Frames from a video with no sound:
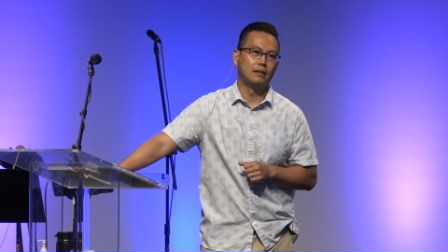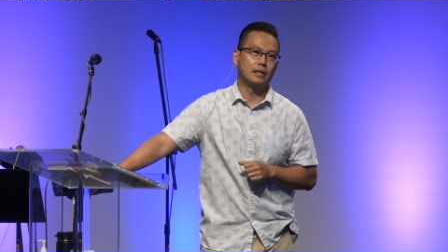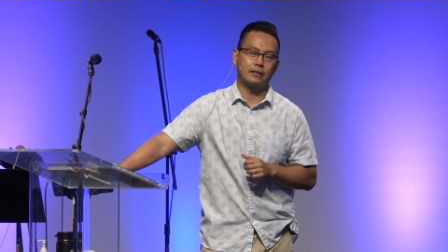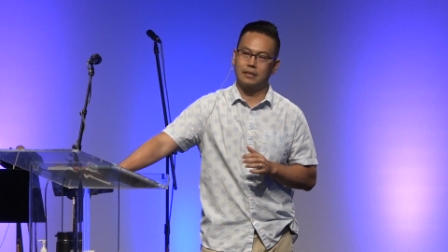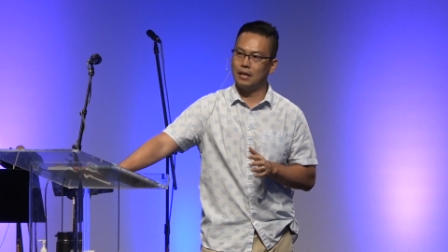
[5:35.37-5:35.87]
that
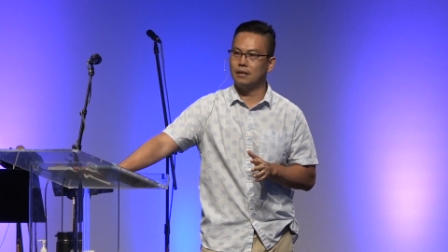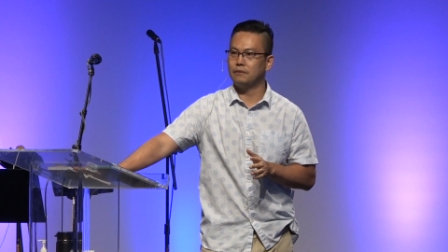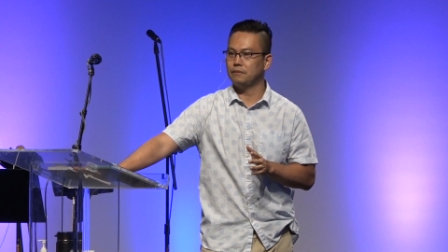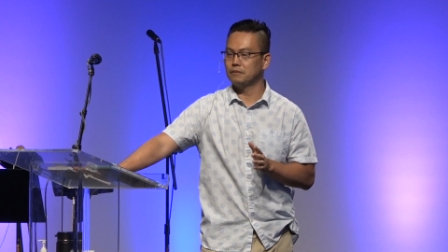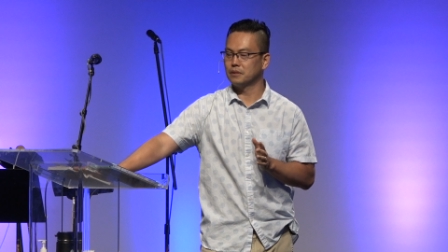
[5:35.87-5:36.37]
the God
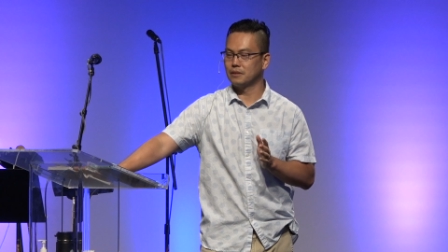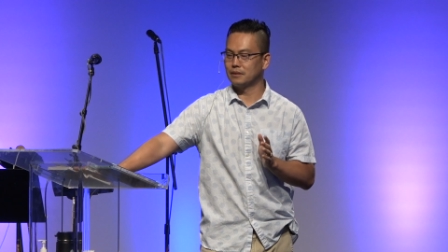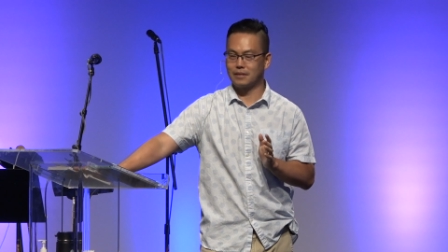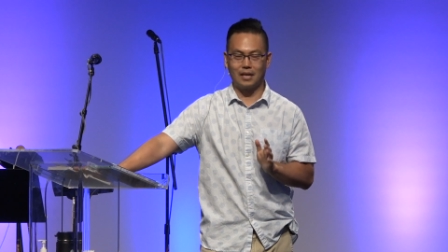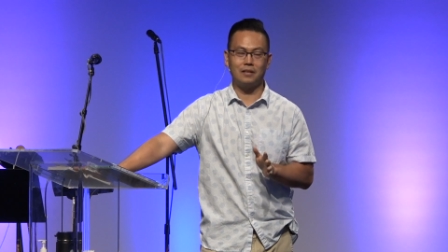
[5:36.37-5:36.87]
of,
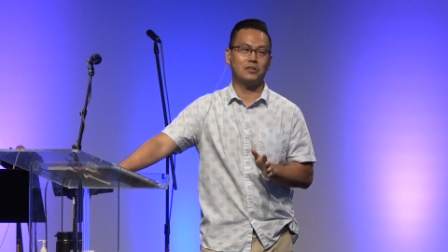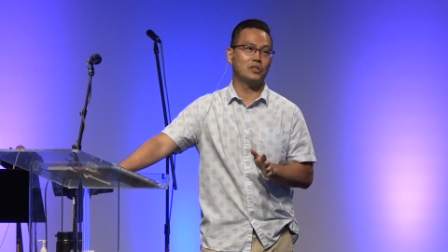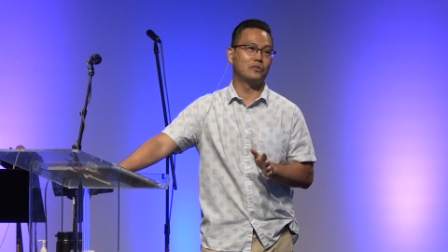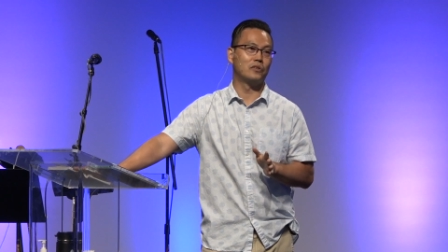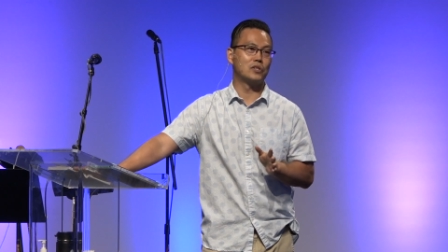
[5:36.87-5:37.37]
God of the
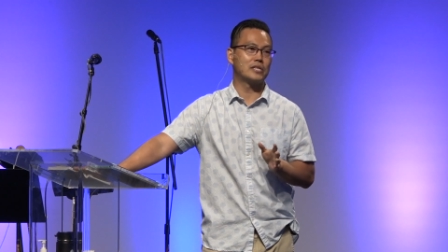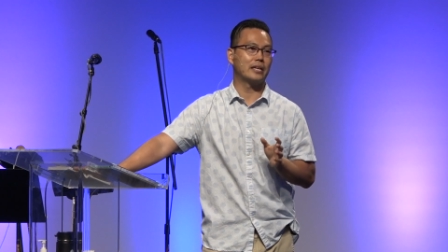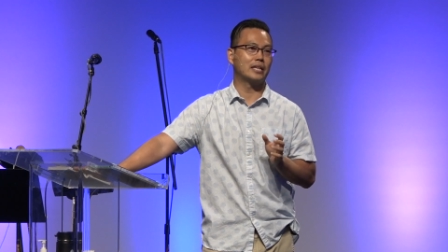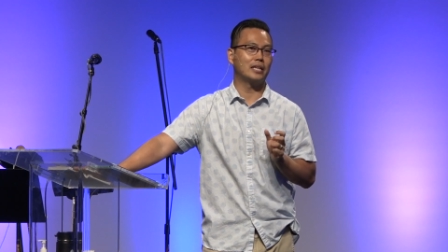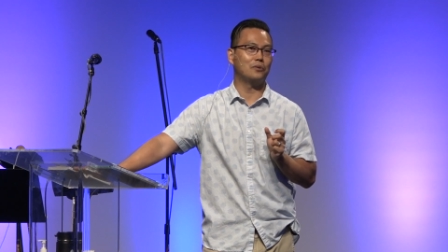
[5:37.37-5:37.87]
universe,
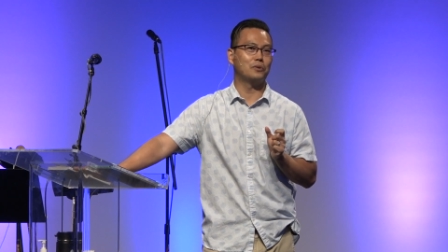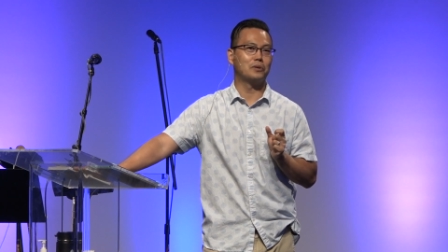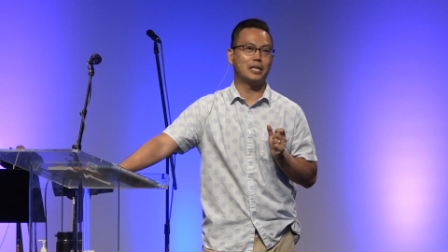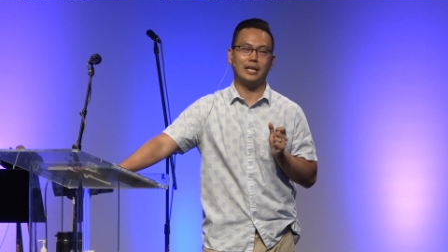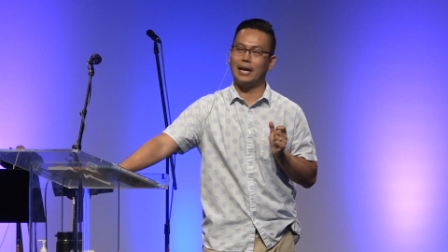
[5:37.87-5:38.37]
that he,
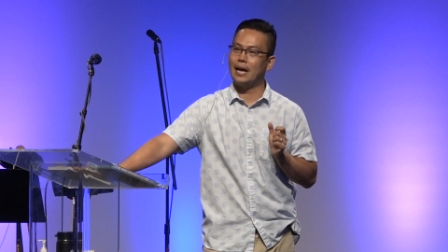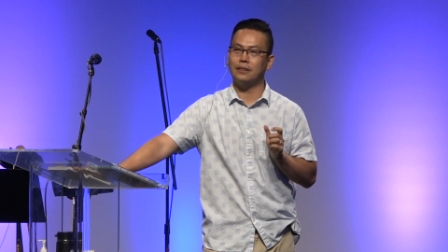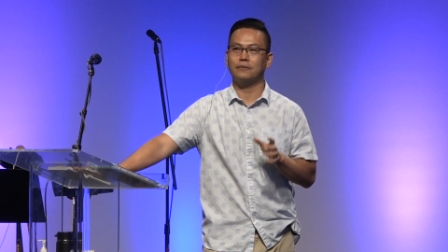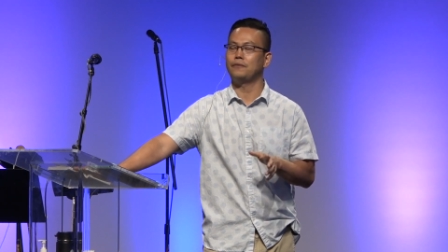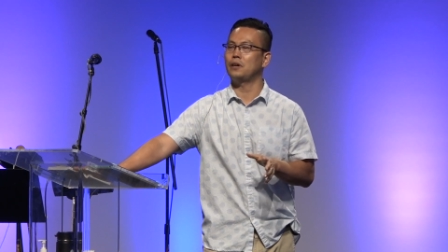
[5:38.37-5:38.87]
he had
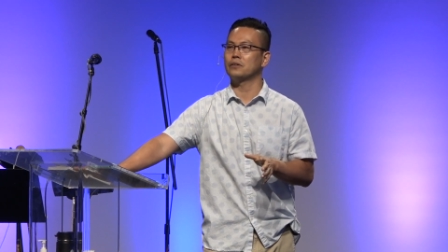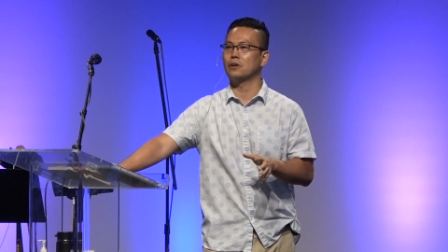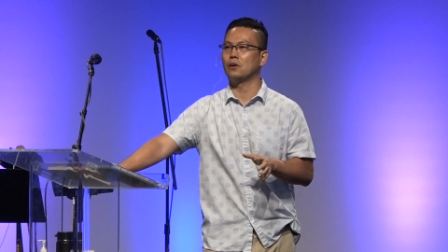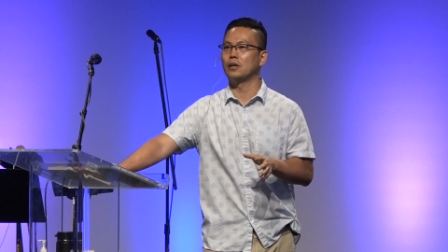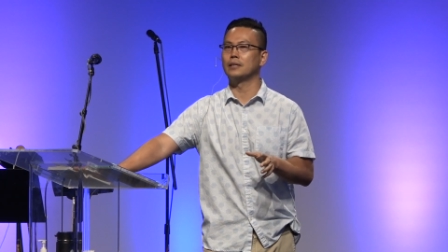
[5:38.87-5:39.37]
the father
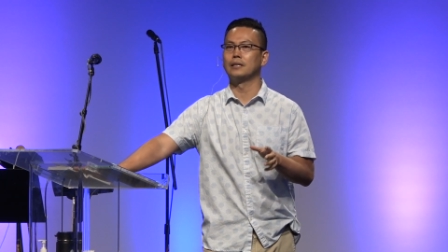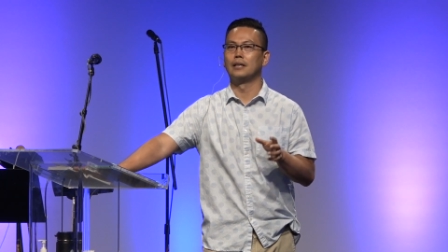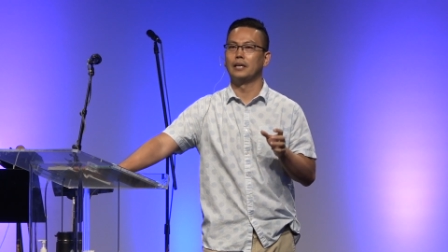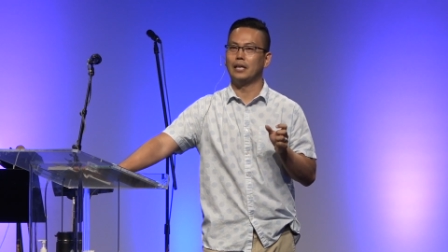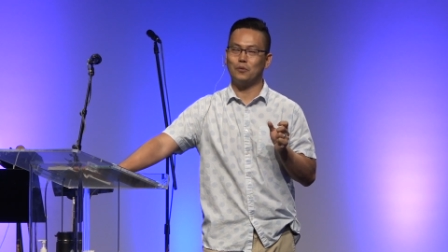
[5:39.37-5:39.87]
heart,
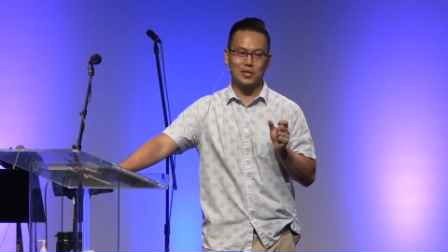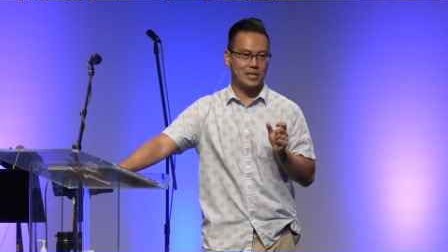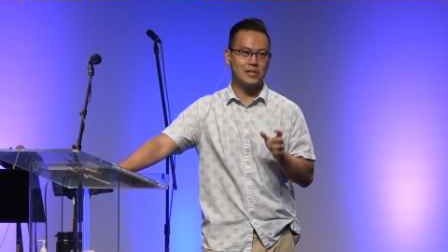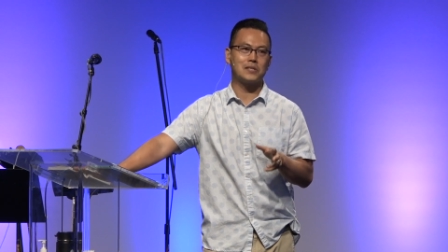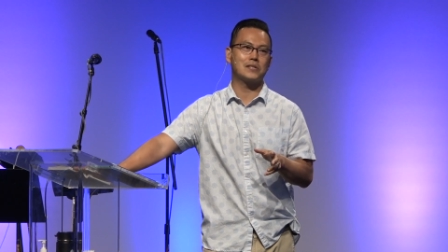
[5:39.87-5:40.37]
it was
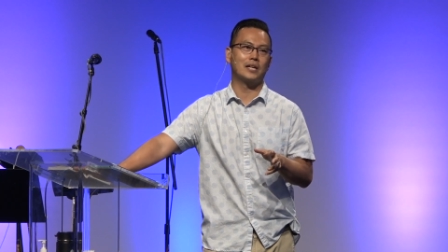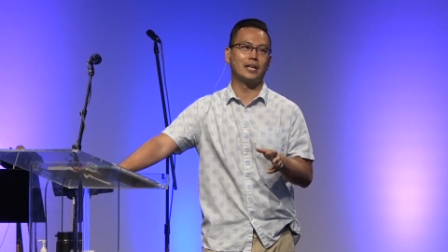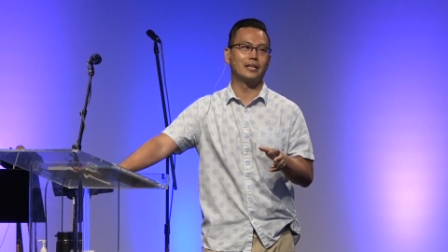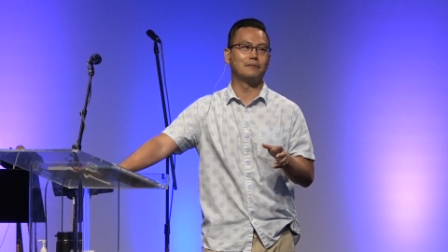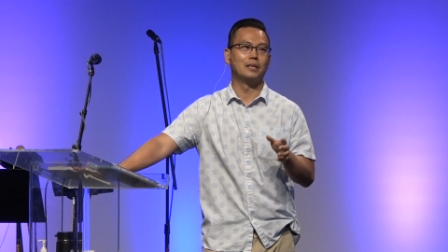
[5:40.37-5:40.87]
his
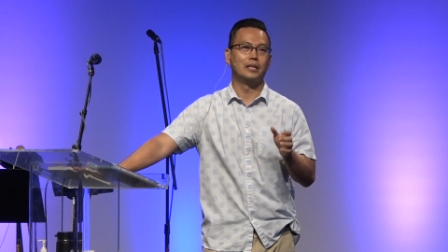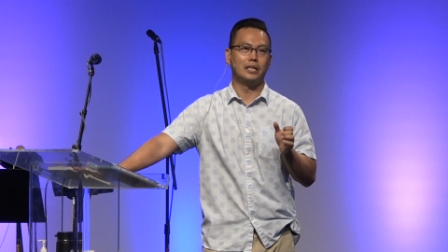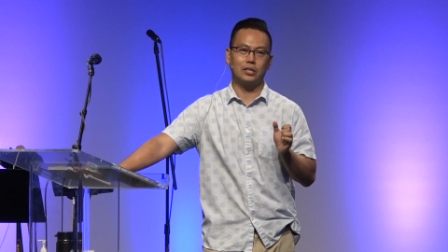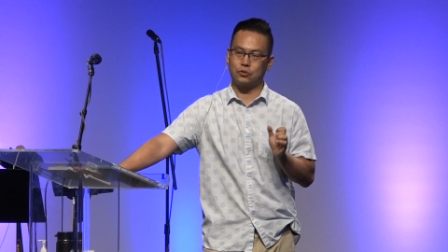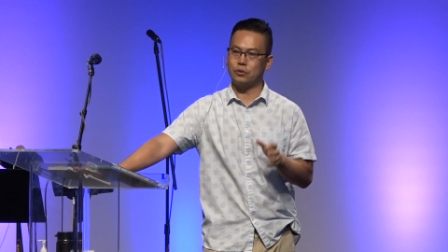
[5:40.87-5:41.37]
design
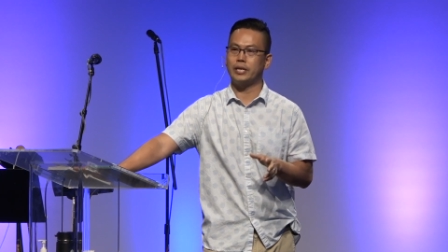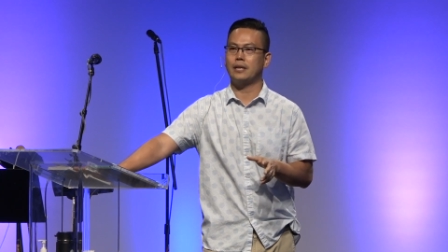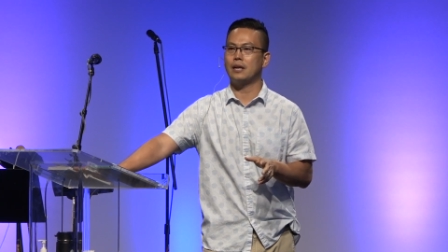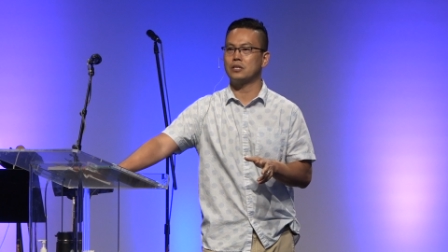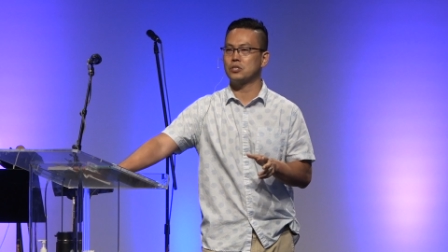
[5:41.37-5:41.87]
he created
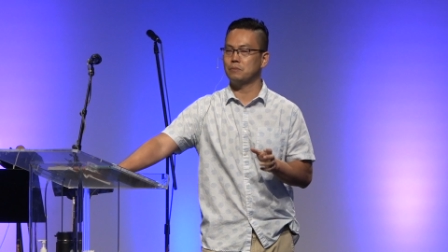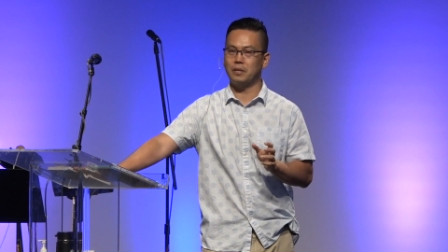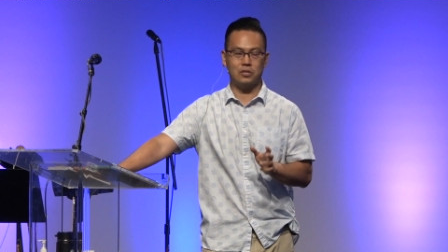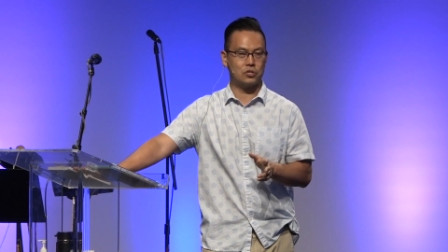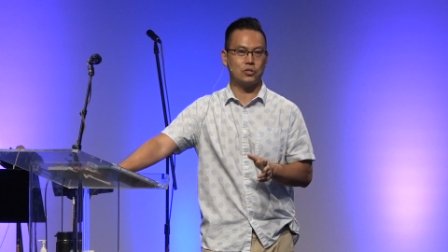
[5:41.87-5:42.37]
us to be
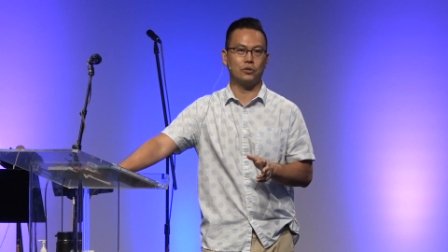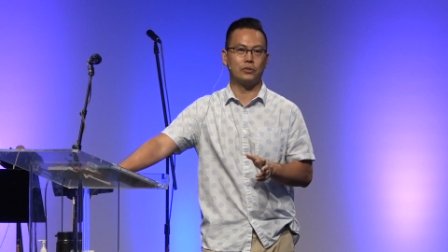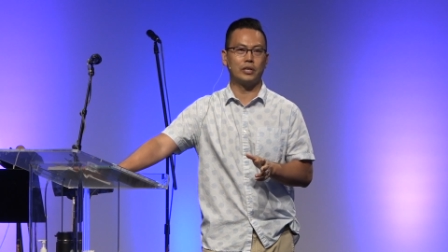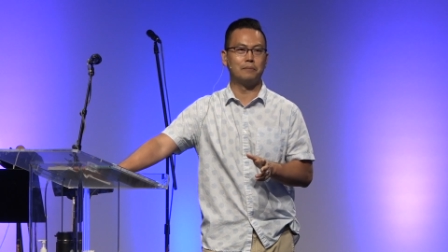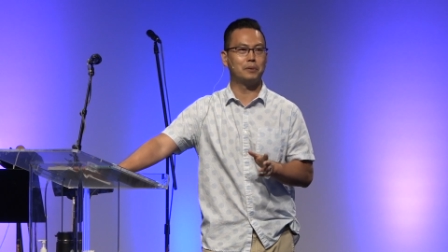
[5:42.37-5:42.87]
His
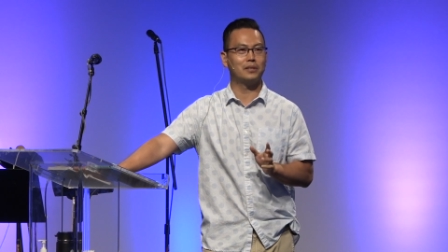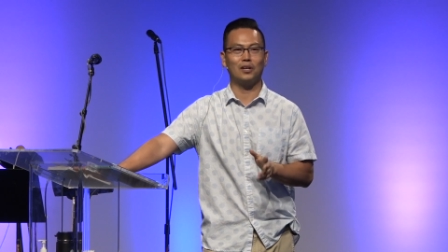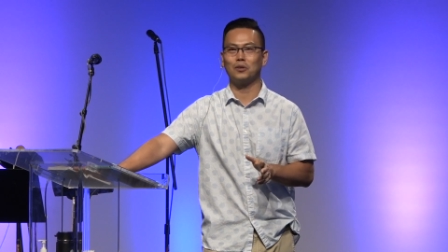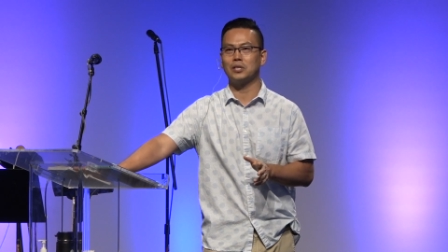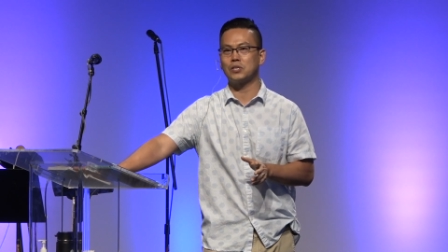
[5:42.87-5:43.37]
children, but
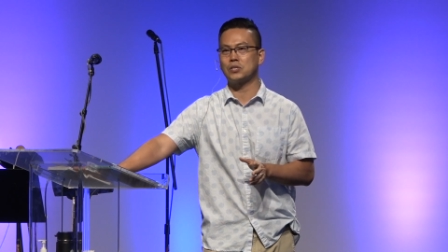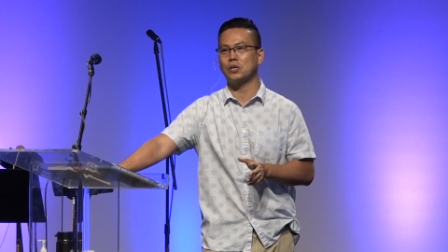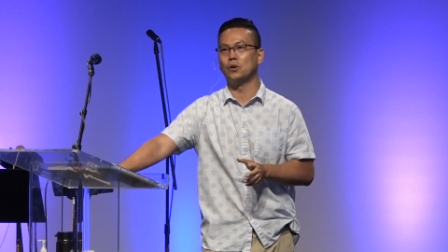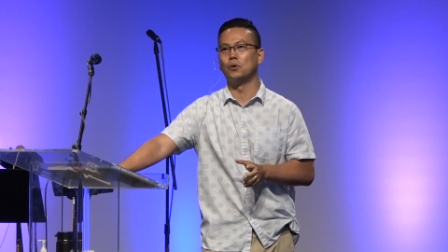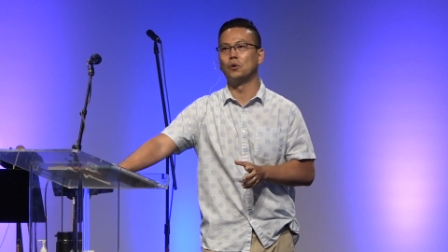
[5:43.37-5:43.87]
not only
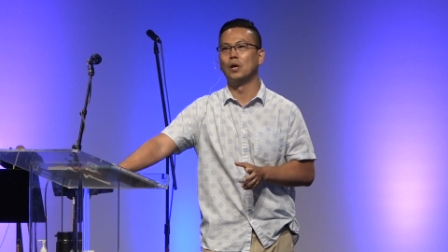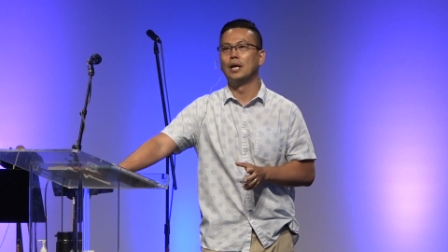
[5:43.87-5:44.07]
so,